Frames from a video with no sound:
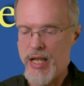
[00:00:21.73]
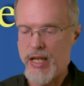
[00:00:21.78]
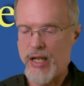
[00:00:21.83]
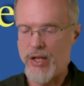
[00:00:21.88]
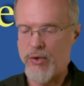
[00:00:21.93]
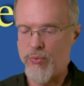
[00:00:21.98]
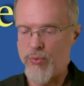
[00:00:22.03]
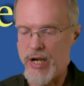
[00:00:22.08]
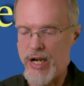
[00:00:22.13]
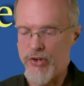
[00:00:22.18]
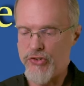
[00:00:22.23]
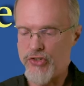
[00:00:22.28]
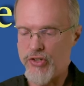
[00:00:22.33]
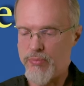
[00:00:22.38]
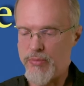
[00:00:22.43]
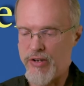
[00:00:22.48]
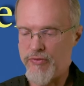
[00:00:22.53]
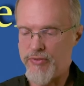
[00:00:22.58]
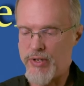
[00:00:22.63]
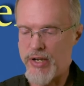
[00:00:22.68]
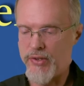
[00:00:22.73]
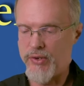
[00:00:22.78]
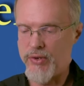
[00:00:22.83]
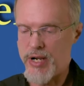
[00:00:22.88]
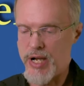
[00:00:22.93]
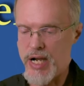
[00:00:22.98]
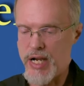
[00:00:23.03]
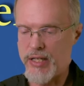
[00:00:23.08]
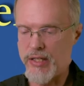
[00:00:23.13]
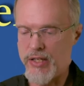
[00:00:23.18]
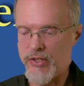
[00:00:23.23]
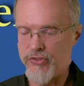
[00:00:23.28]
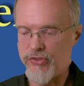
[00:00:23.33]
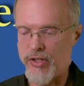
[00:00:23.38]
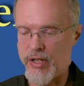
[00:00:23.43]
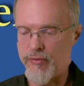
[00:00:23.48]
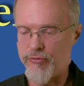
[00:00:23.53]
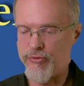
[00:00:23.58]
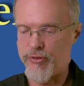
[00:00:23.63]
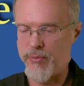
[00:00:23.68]
And why should my father hide this
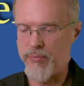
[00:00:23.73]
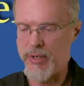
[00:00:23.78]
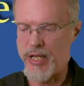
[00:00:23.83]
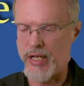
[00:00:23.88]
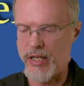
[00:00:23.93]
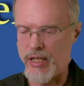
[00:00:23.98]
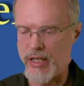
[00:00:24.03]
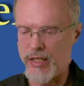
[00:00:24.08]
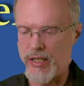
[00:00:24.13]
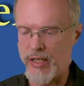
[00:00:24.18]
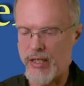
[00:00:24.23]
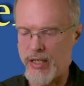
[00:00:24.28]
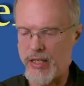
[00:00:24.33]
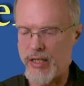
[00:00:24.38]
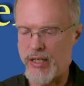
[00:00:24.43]
thing from me?